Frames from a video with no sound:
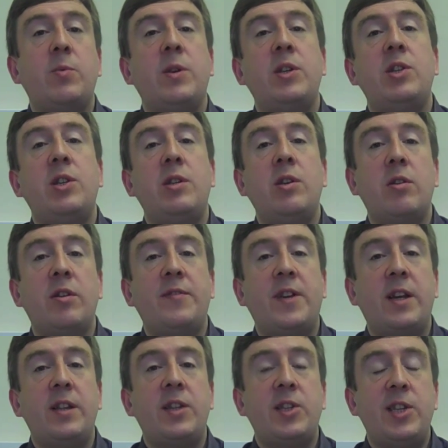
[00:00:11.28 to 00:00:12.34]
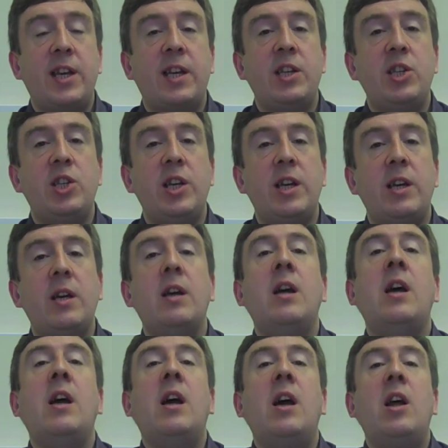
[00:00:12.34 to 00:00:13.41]
which you'll have done in the second year,
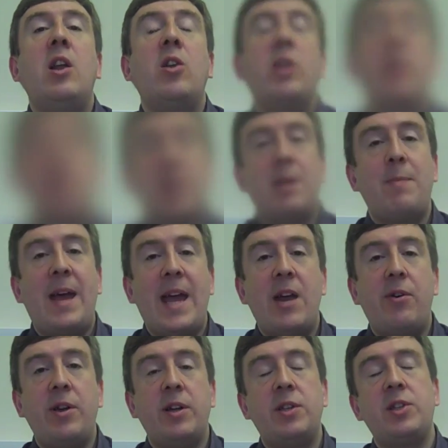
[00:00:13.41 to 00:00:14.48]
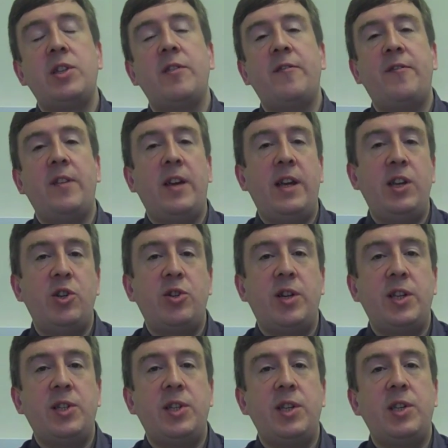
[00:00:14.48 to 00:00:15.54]
looking at the same areas of
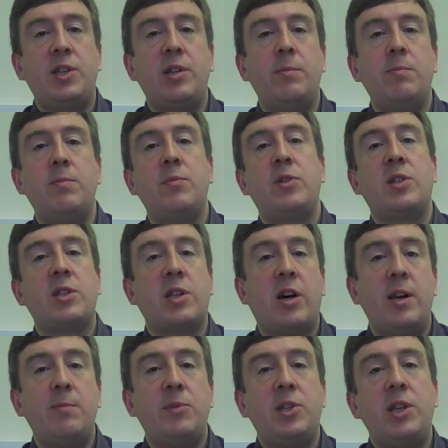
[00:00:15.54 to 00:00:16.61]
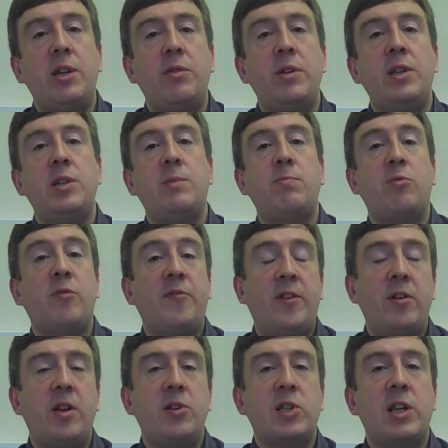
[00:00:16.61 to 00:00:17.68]
interest systems, time series,
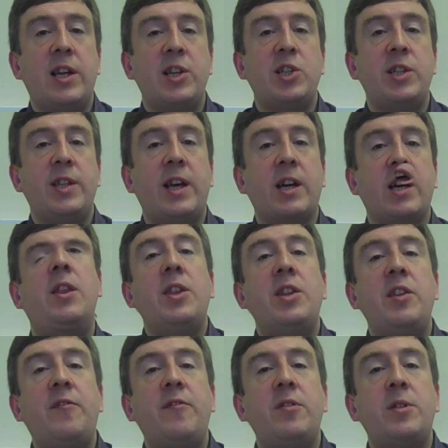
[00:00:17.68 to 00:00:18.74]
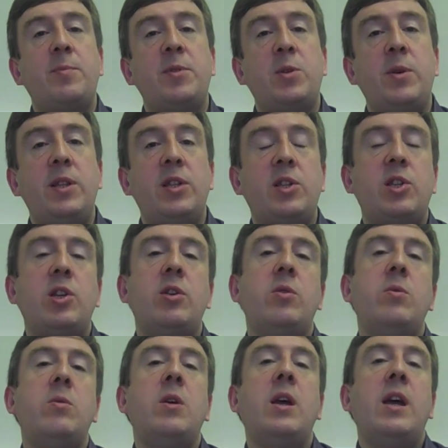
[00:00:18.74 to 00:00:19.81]
portfolio selection, that kind of. The difference between the
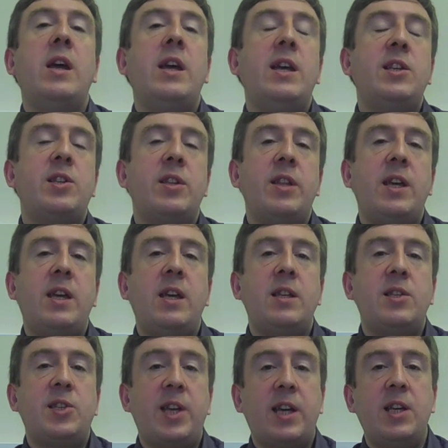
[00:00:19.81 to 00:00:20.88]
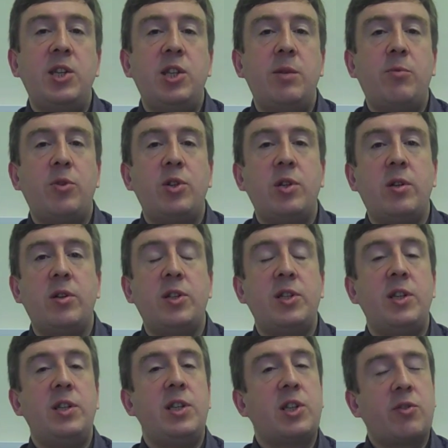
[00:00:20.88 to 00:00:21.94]
two is that the second year module looks
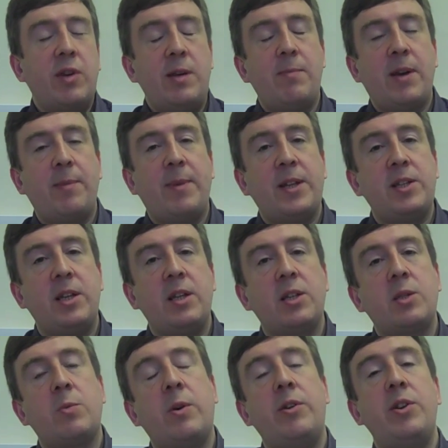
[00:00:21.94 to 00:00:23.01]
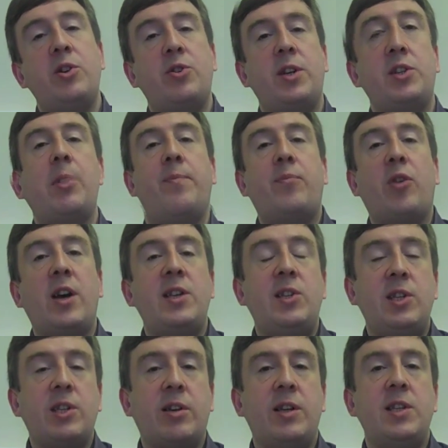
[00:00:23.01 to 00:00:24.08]
at discrete mathematics, where interest rate
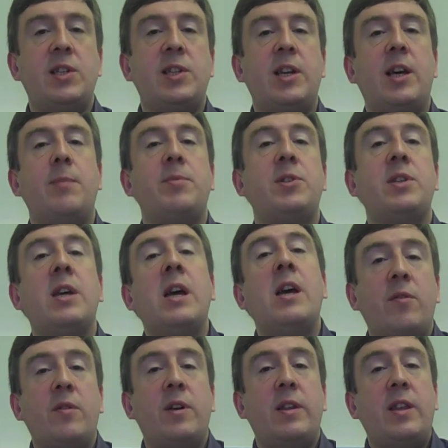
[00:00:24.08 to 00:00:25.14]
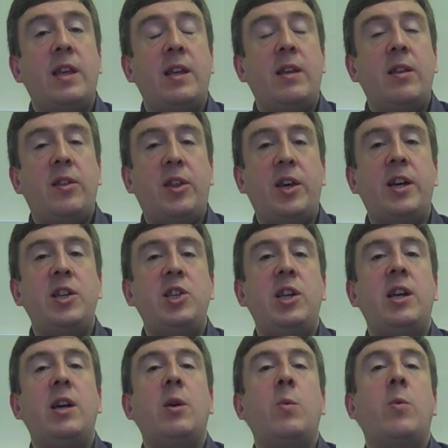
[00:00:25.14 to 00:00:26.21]
prices go in steps. At the third
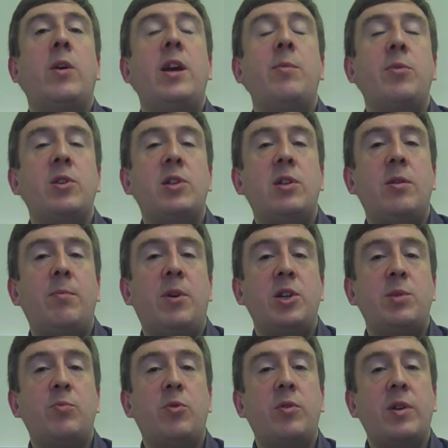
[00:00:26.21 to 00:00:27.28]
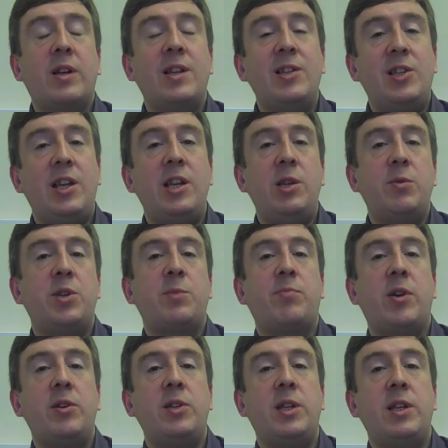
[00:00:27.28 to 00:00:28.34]
year, we're able to look much more at continuous
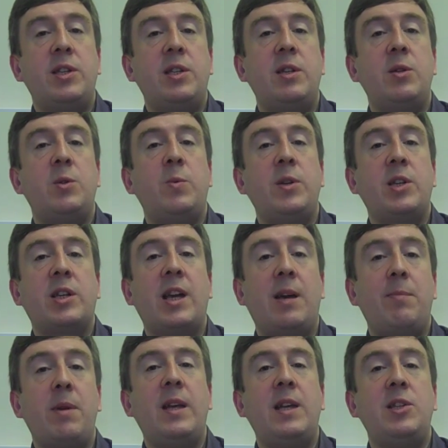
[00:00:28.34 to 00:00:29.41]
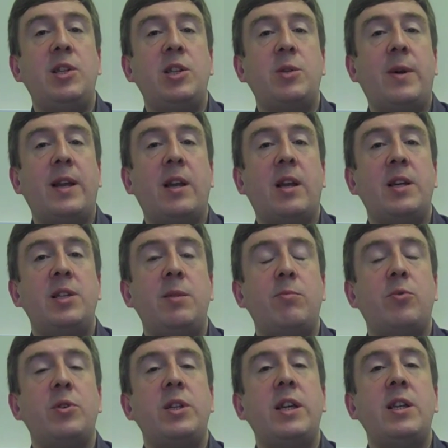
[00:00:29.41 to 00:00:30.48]
processes, which can be easier to analyse
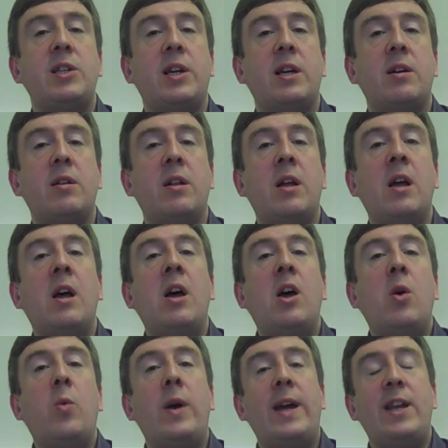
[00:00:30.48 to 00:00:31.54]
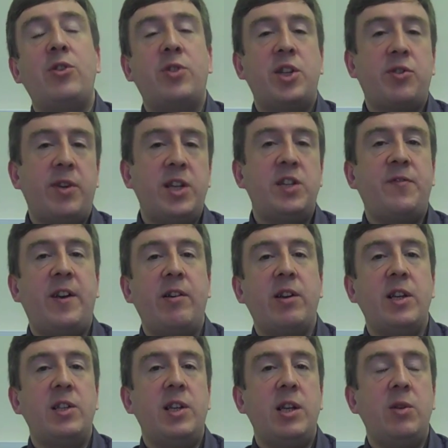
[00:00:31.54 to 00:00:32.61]
in more detail, where interest rates vary
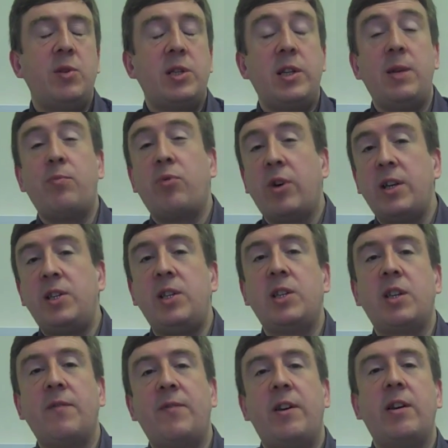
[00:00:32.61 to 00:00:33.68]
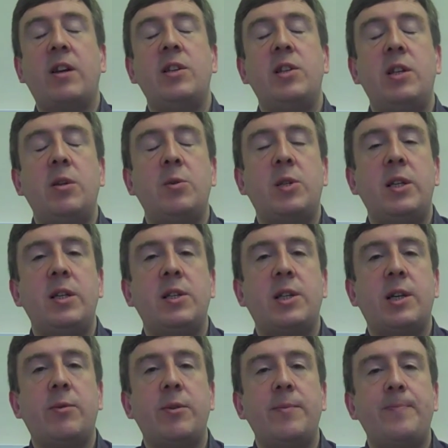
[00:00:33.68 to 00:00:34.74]
continuously, prices can vary continuously, and
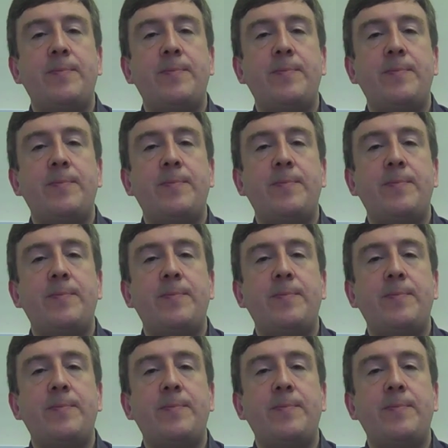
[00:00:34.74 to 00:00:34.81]
so on.